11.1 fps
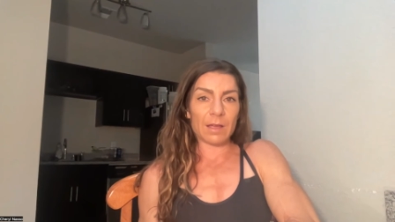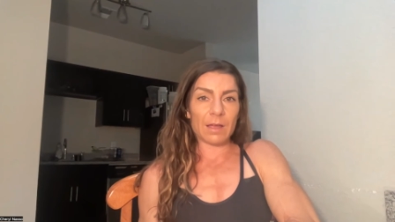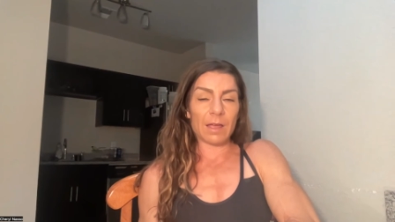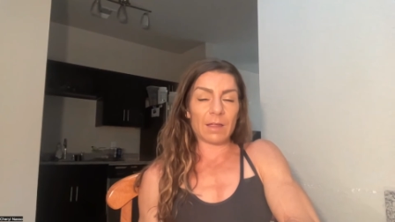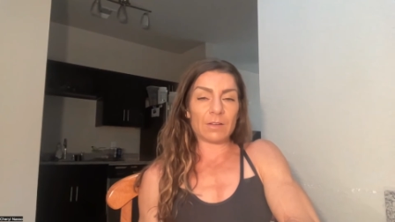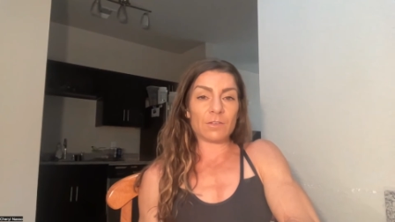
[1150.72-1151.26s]

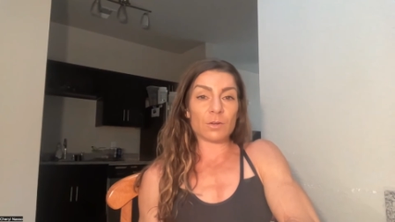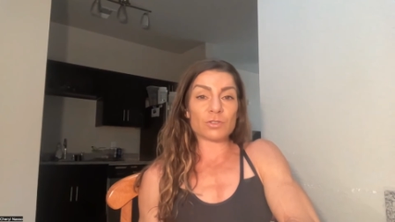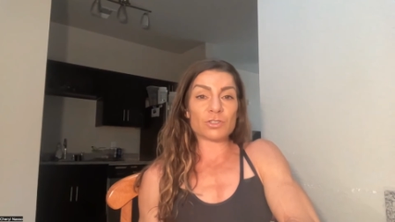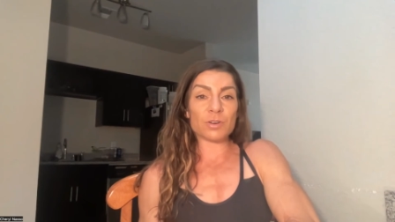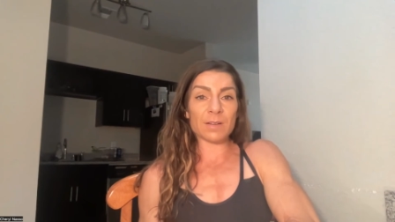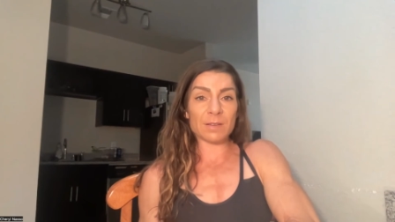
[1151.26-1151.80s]
and so
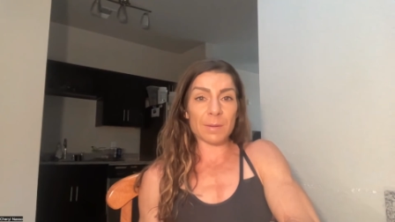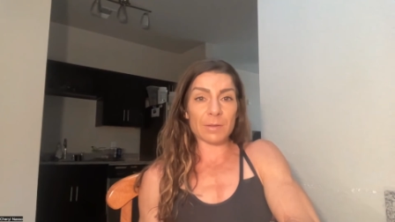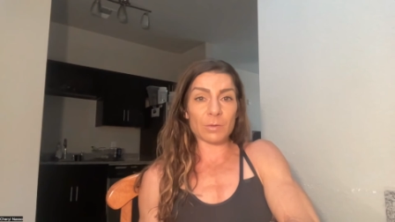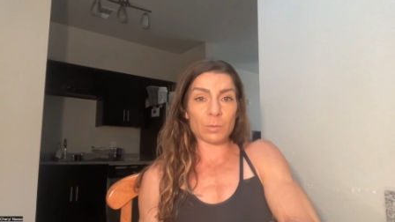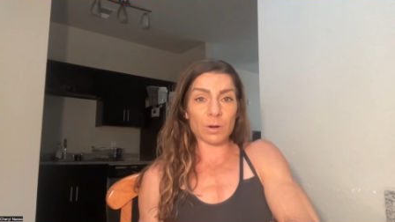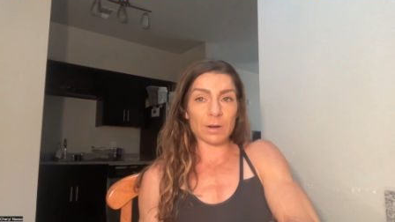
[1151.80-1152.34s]
stressed about
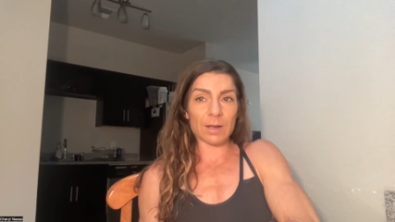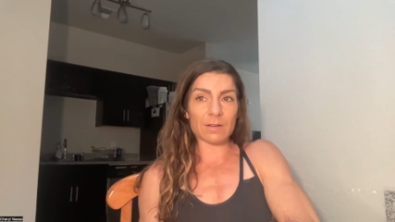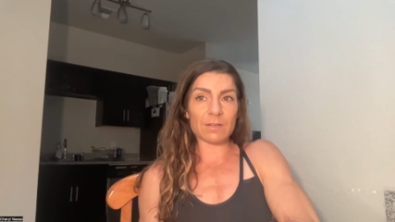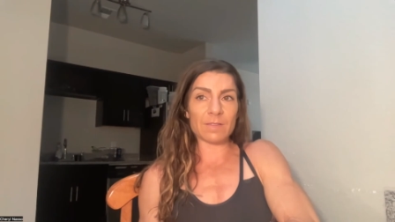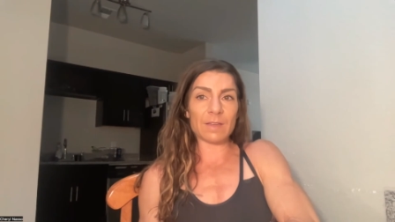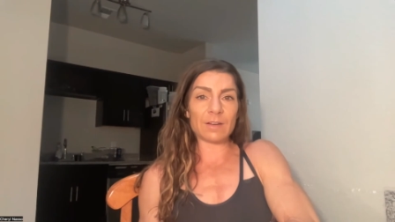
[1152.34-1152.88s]
the
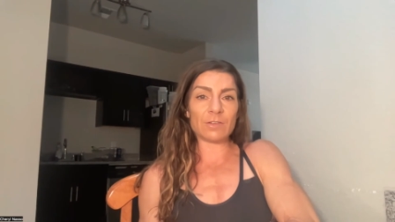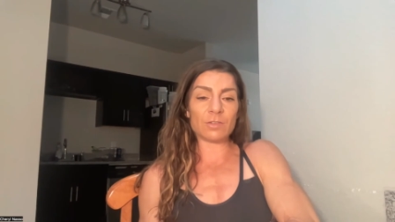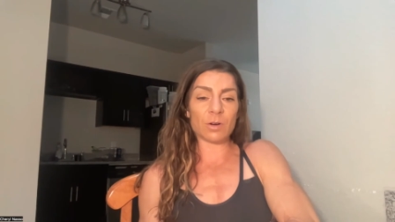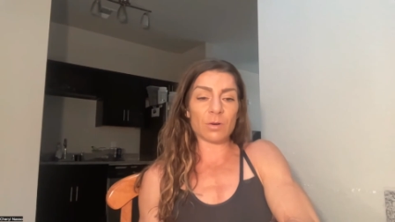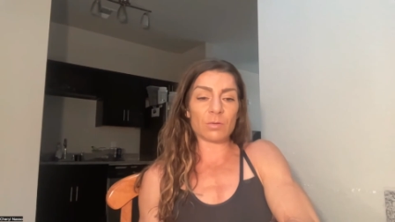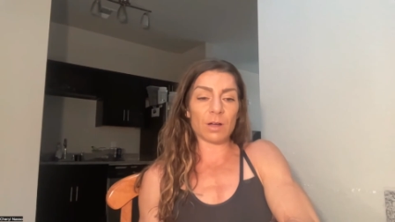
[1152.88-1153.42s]
workouts that they
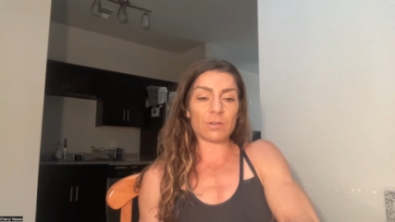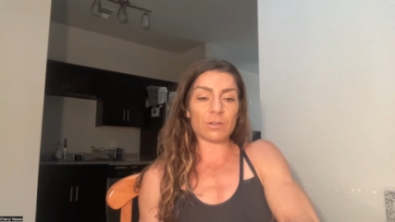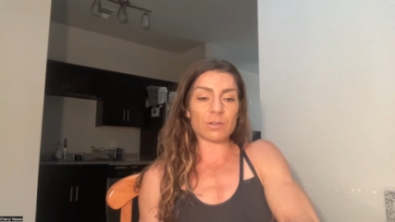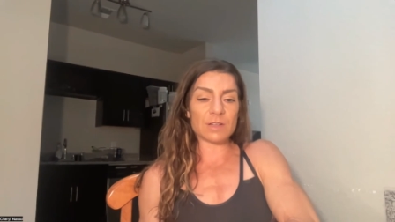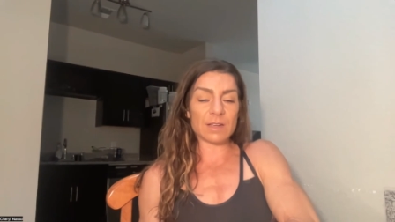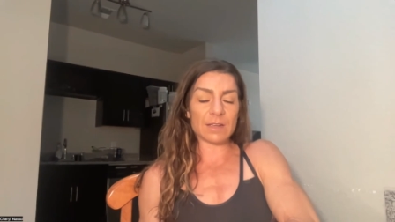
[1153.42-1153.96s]
don't
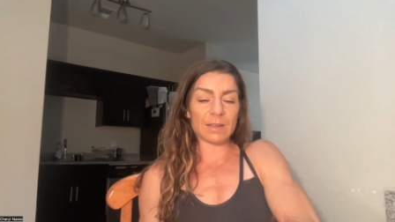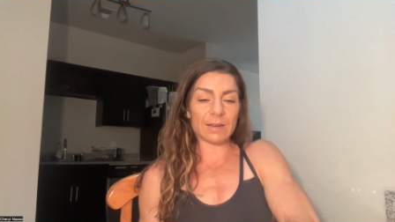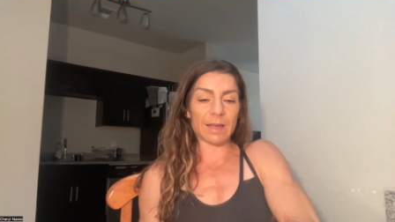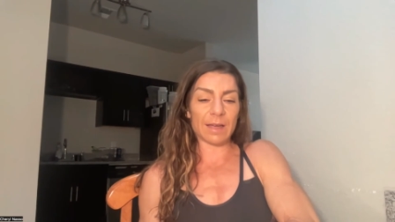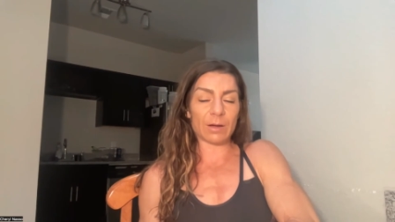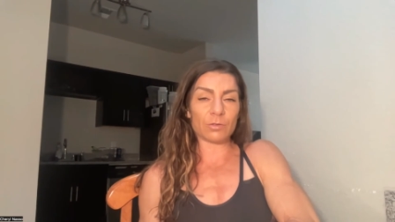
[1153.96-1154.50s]
understand
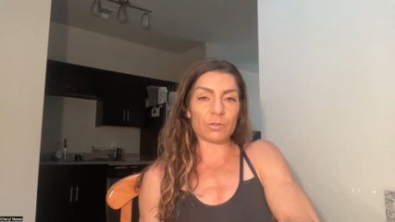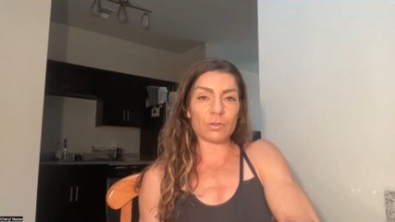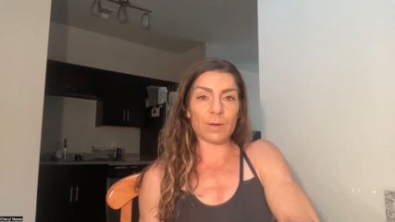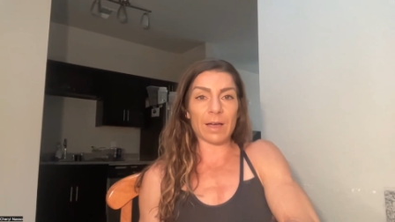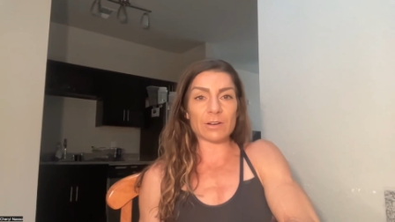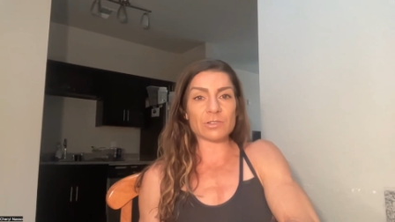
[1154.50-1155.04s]
how
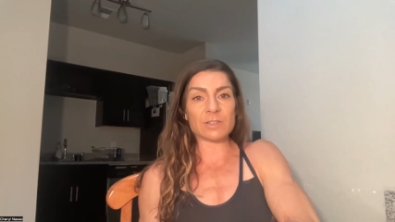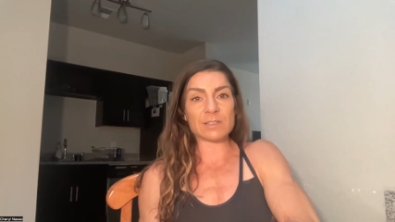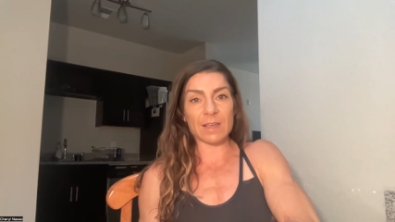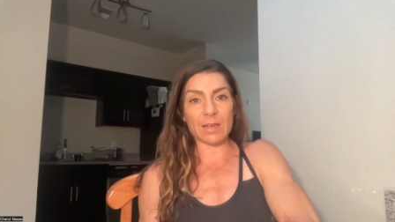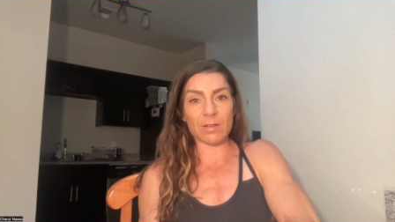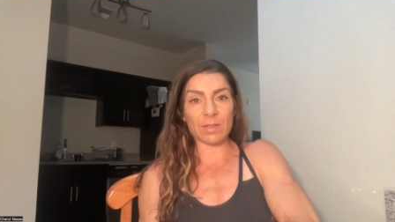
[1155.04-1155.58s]
to actually
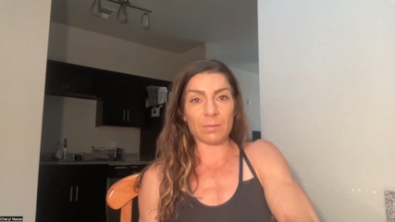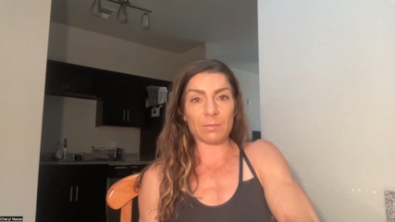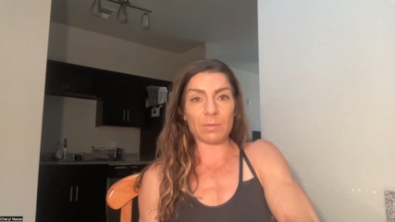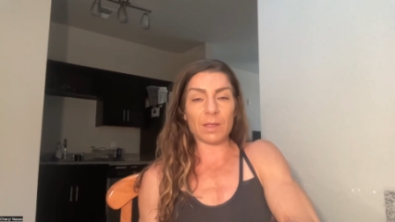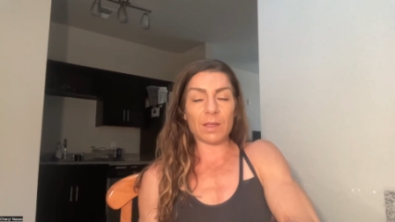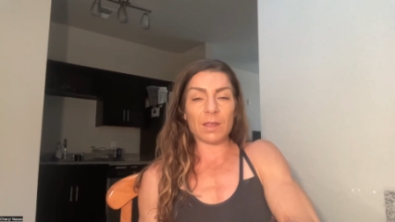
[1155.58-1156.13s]
scale
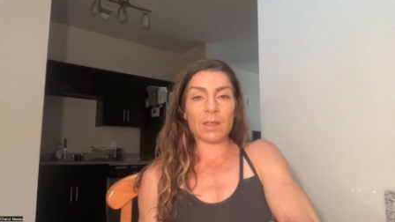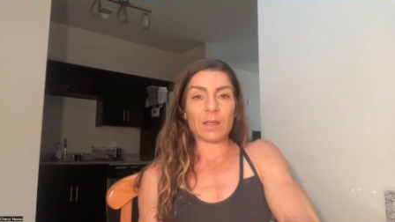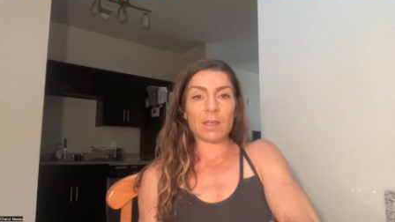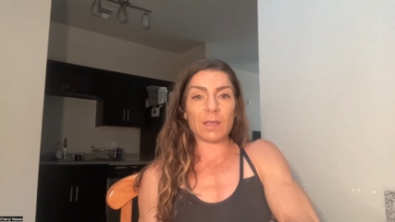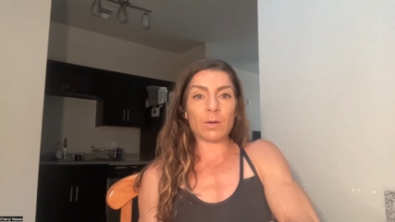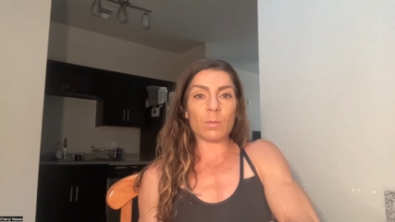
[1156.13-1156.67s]
them
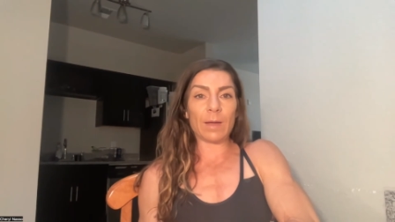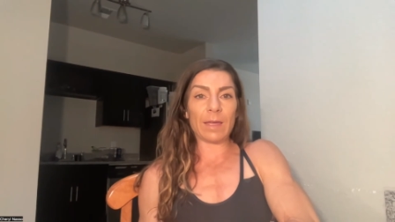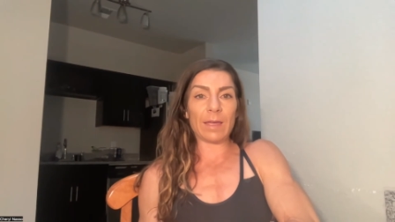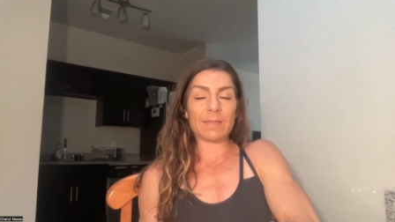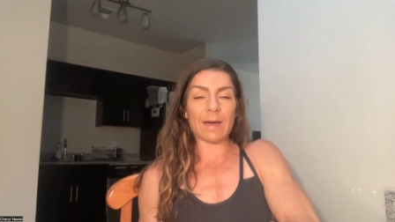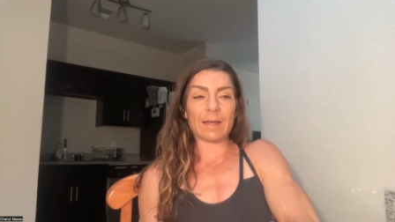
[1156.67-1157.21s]
in a
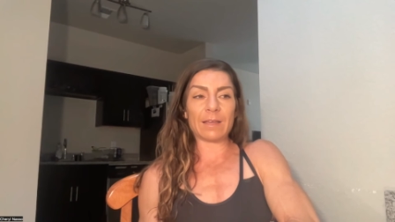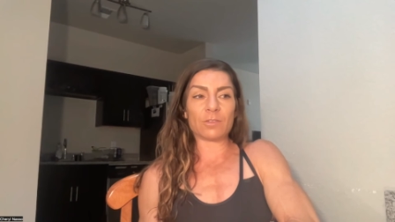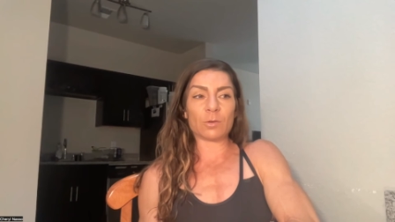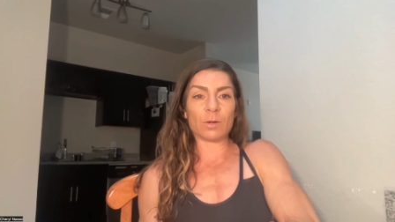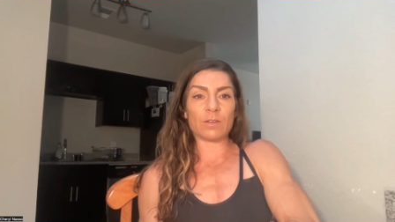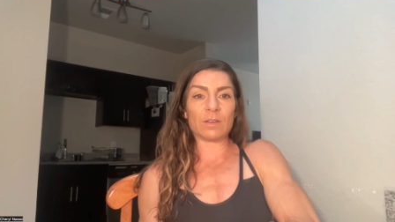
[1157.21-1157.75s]
way that is
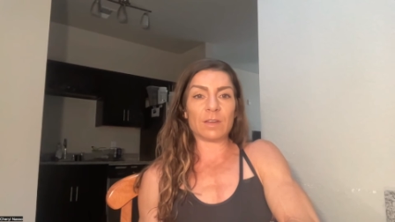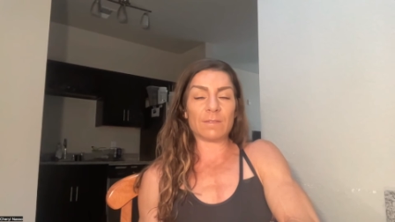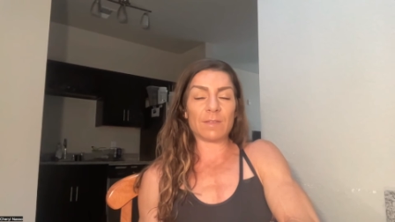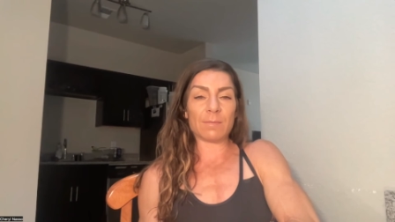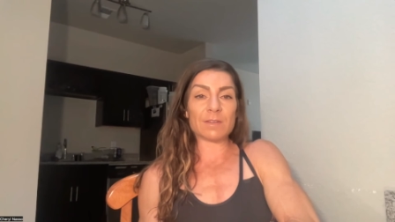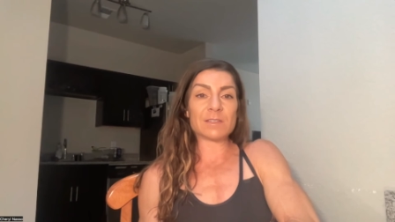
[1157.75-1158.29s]
going to give
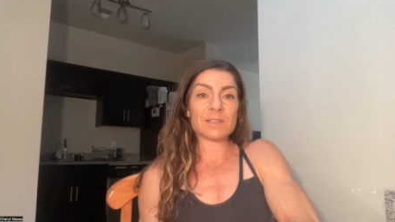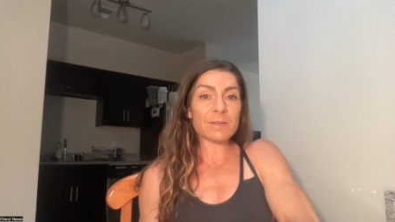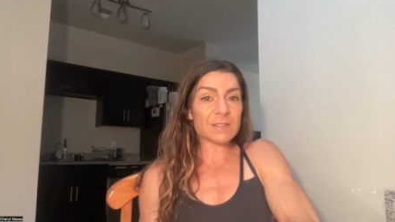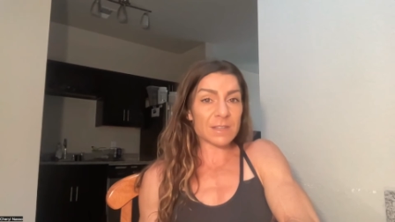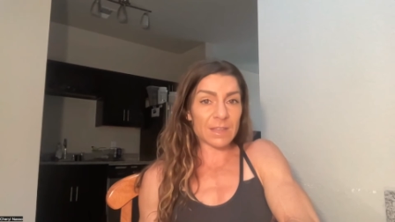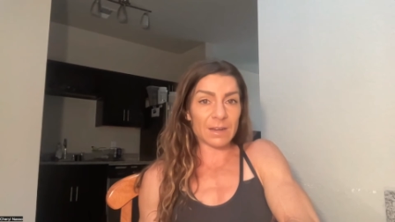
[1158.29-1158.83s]
them the
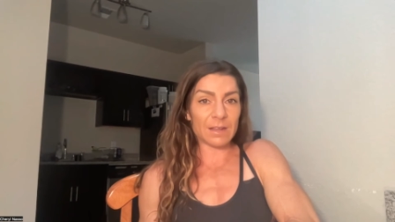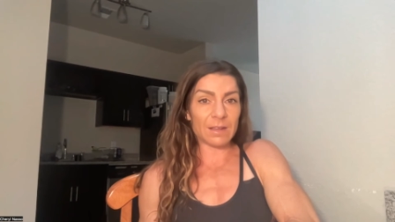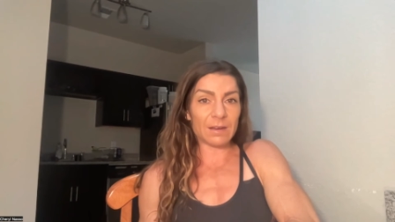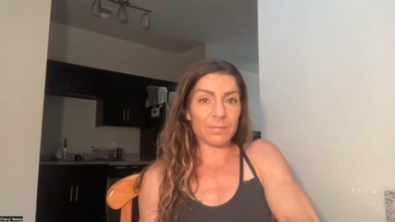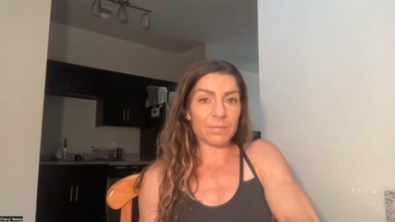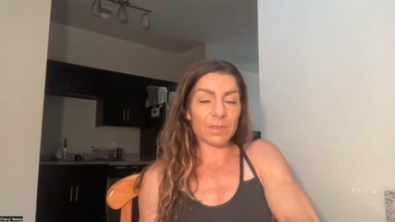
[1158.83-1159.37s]
stimulus that they need.